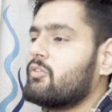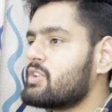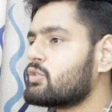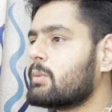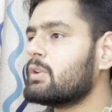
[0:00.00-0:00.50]

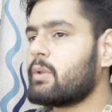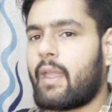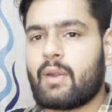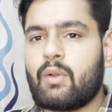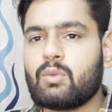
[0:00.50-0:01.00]
First of all, you
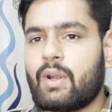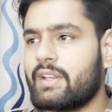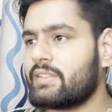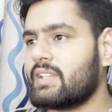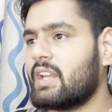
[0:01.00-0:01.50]
have to
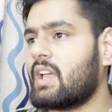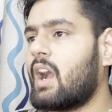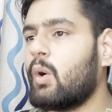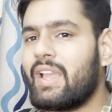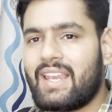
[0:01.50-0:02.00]
understand
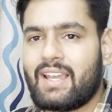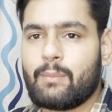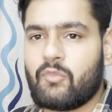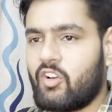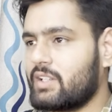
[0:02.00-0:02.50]
how
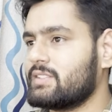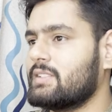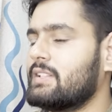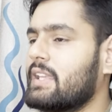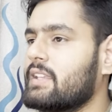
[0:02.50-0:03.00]
LLM works.
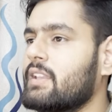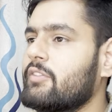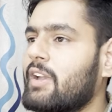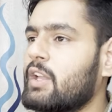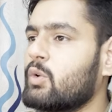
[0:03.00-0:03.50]
Like
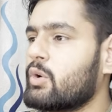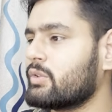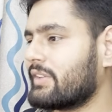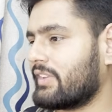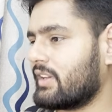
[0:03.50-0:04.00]
if I go to
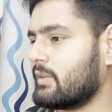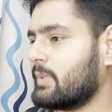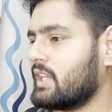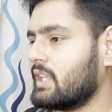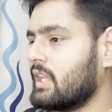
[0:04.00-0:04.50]
the
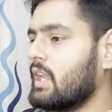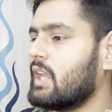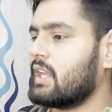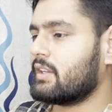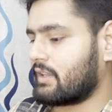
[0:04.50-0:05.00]
ChatGPT
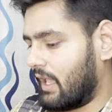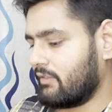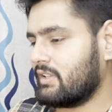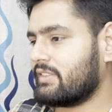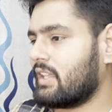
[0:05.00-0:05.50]
and I
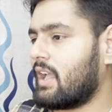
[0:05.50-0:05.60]
will say